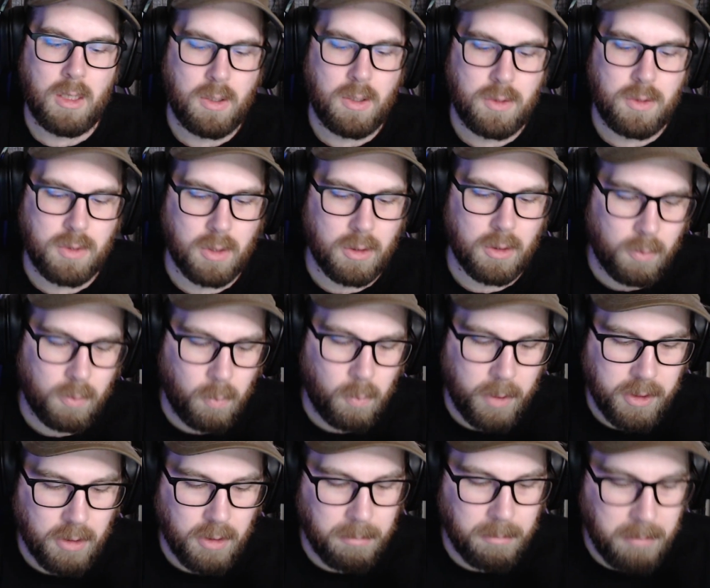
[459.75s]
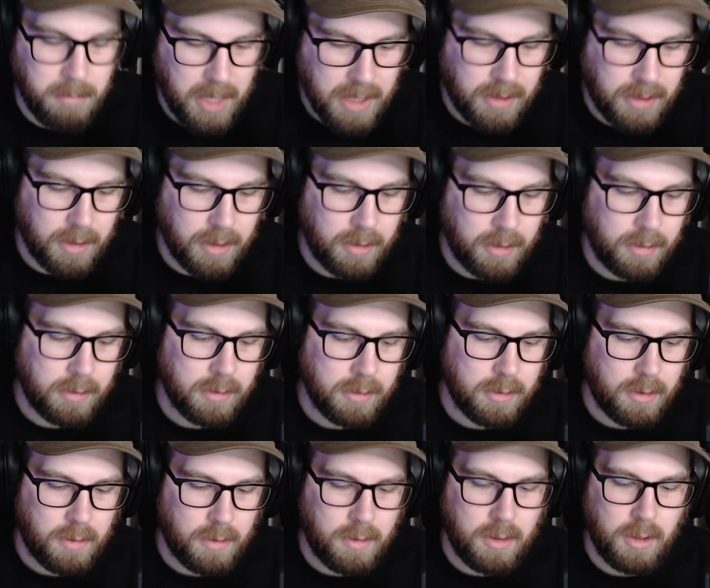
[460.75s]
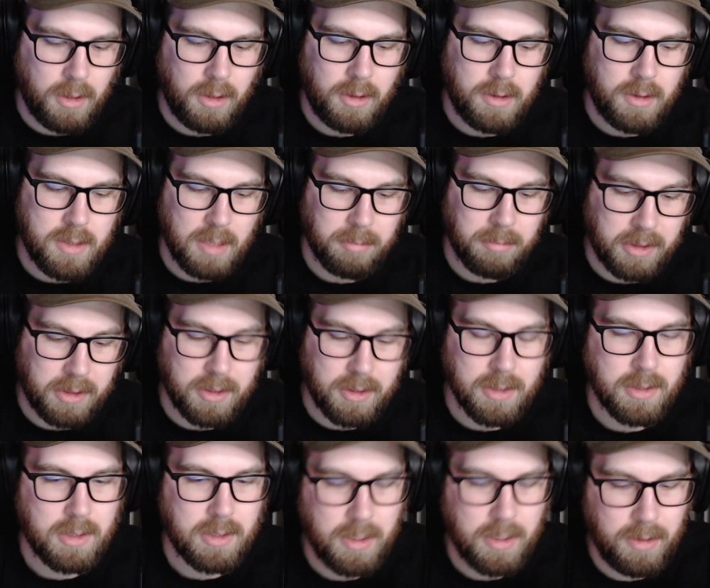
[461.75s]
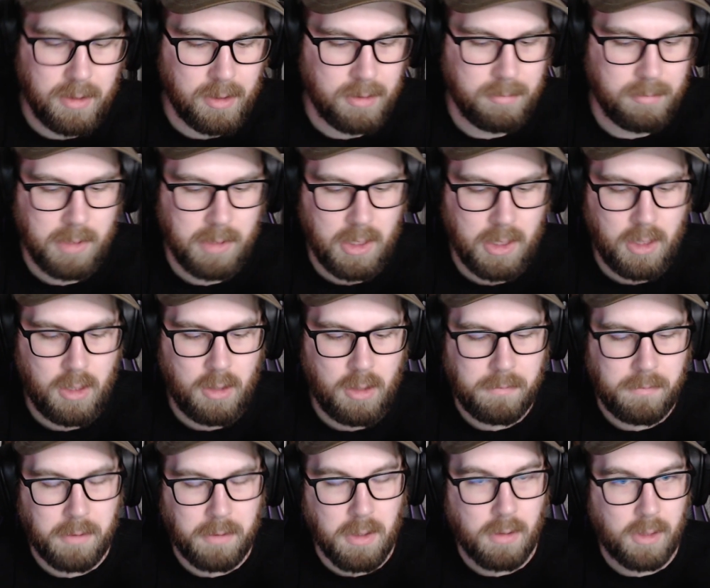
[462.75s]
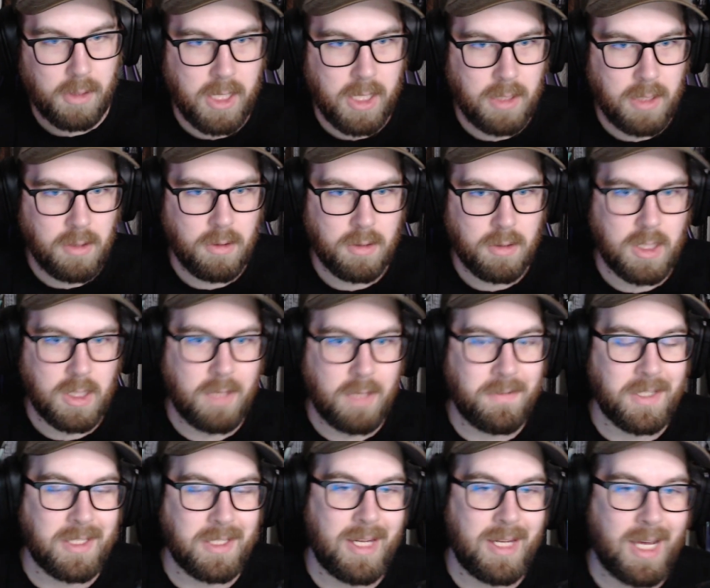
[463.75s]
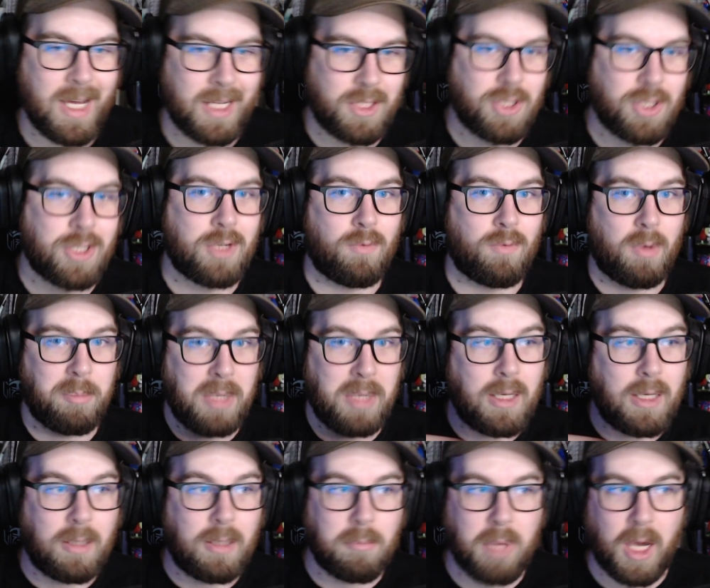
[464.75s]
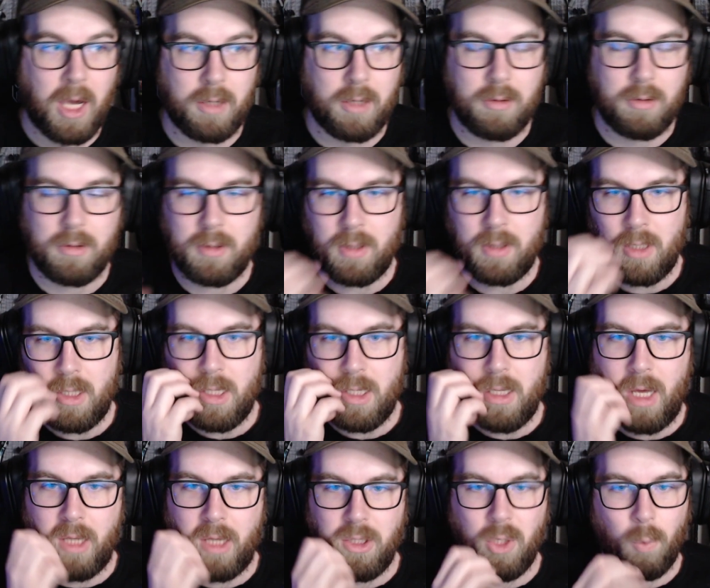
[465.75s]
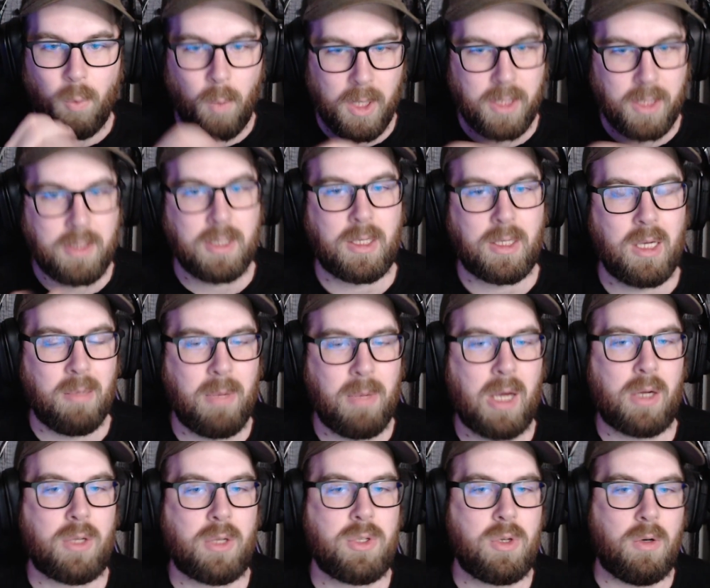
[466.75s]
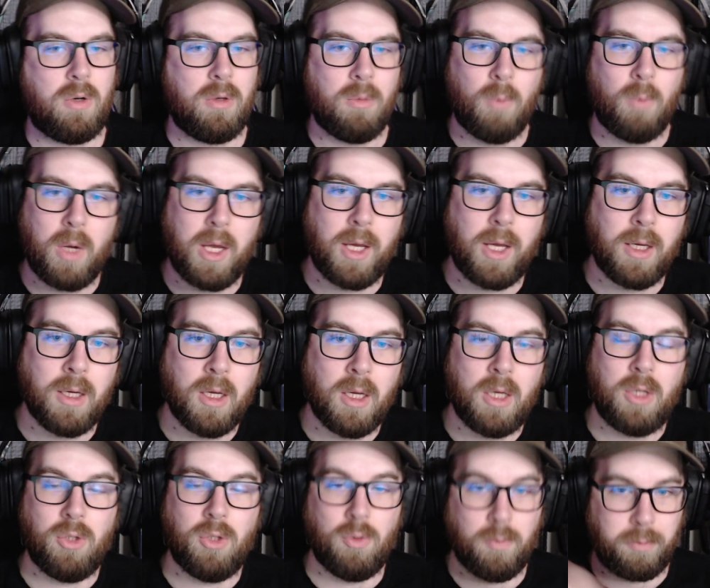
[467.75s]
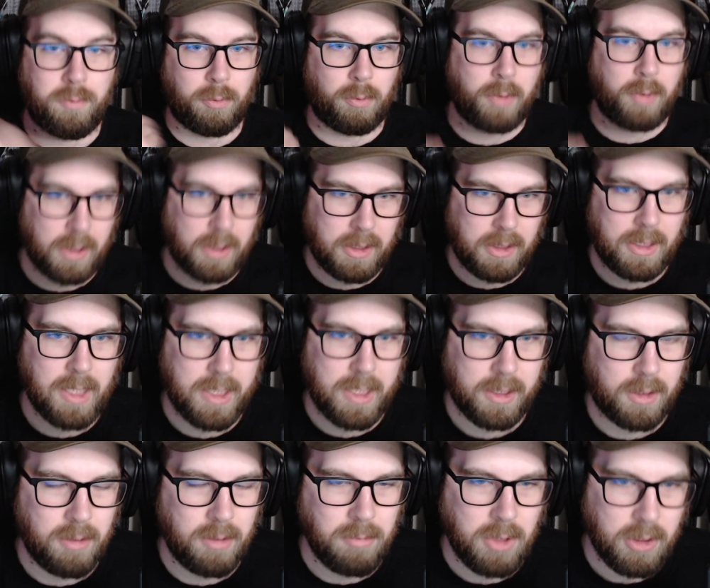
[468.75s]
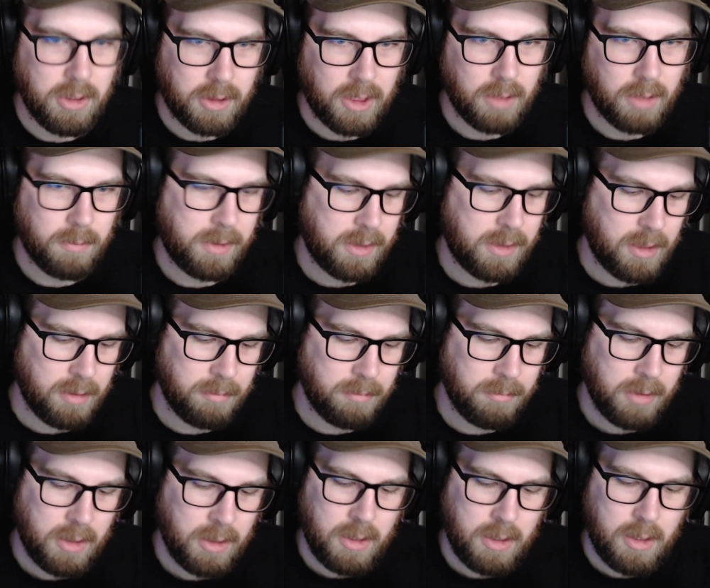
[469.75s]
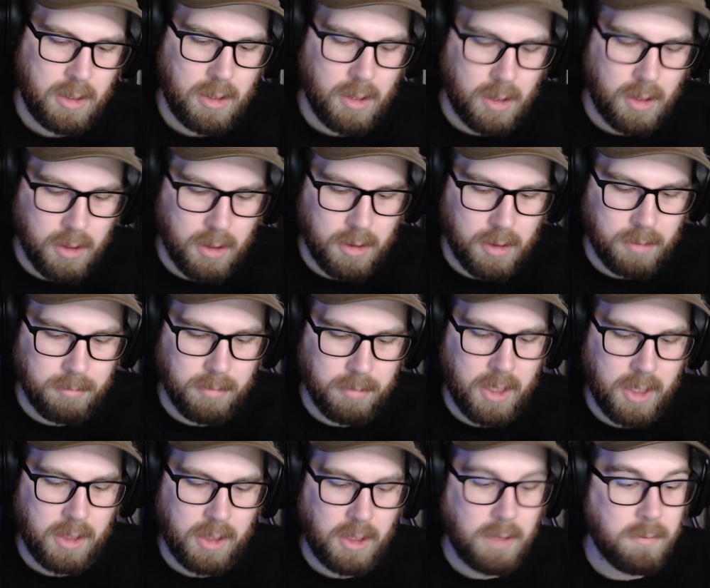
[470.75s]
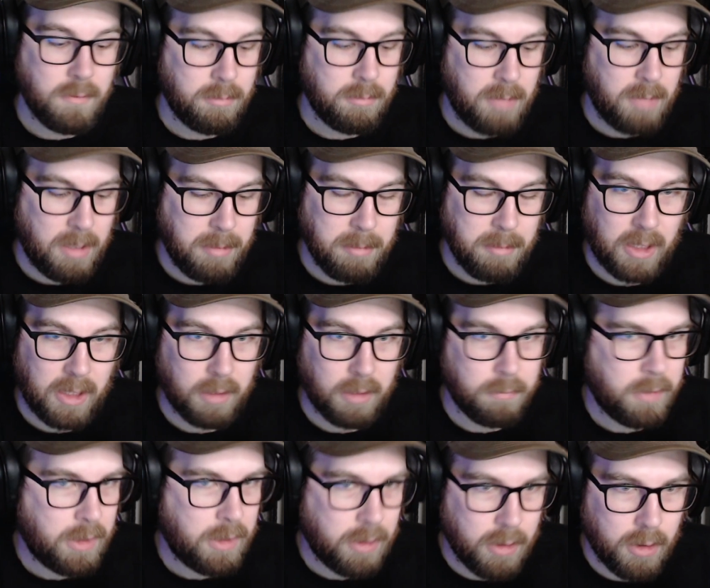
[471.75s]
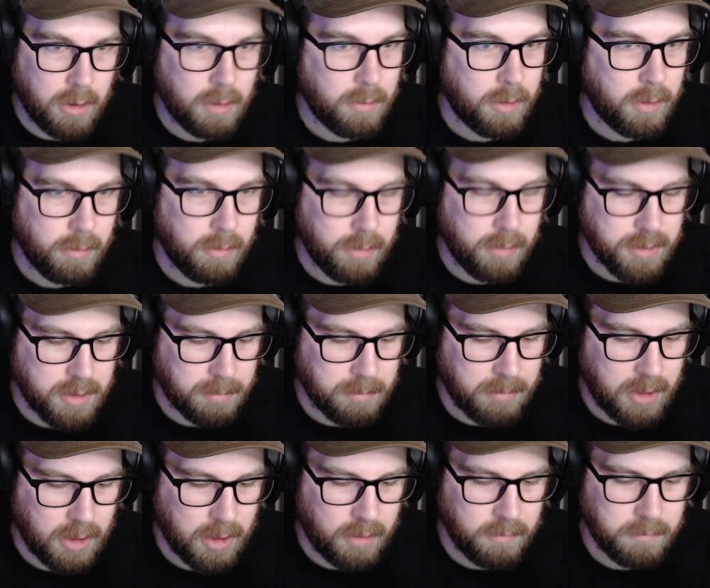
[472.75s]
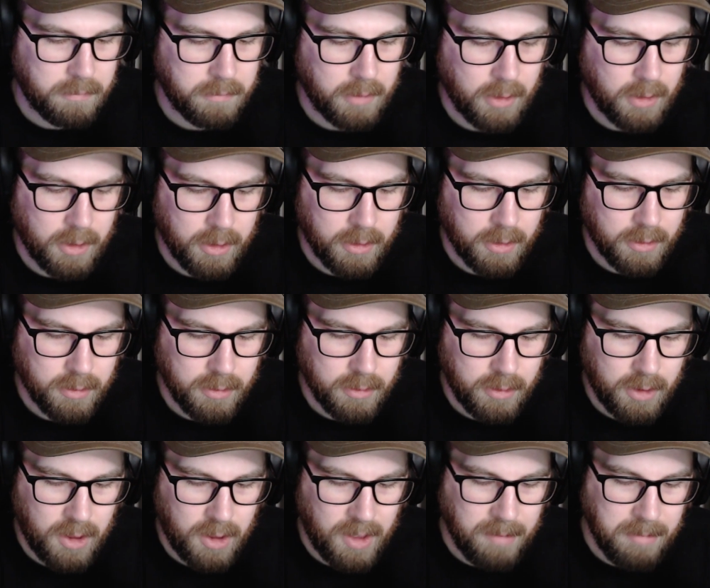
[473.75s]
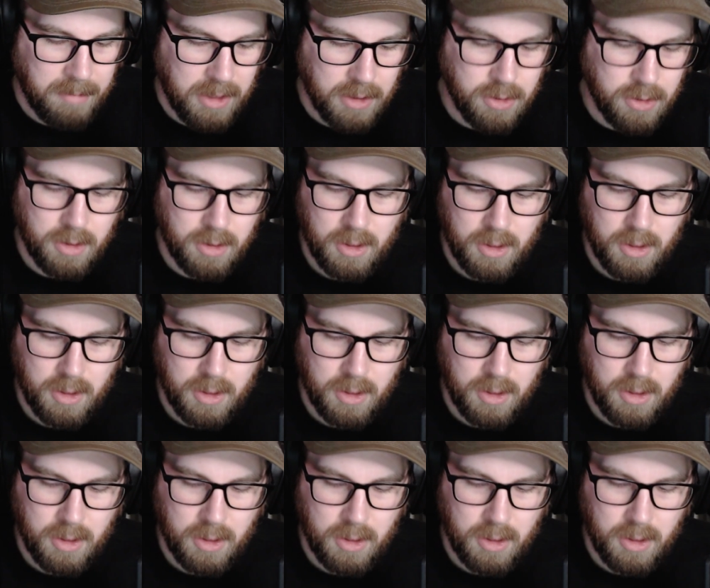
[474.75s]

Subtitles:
So when you're making the template to send them for your lanyards, if it's not just a repeating pattern and you want it to come out a certain way, you've really got to communicate with them, and even maybe make a video or some kind of image